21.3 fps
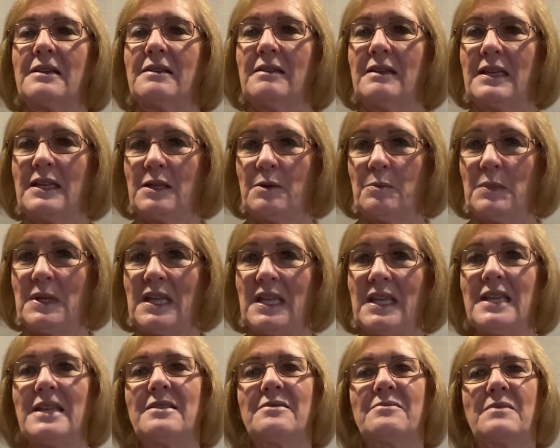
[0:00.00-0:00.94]
hit
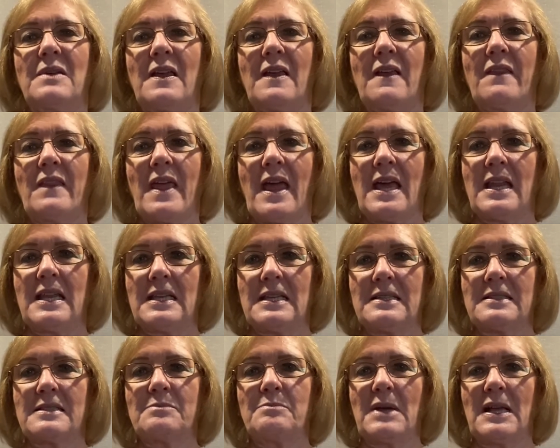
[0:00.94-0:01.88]
me, and that
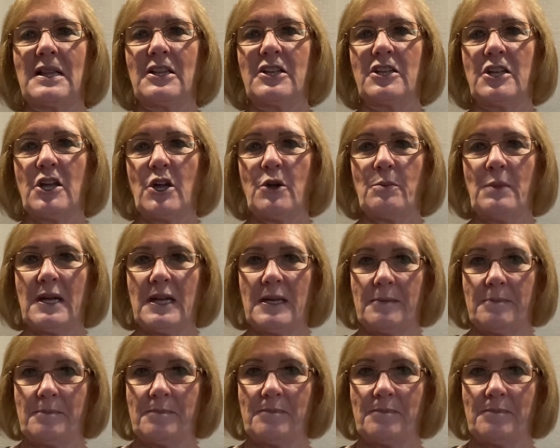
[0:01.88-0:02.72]
is melanoma.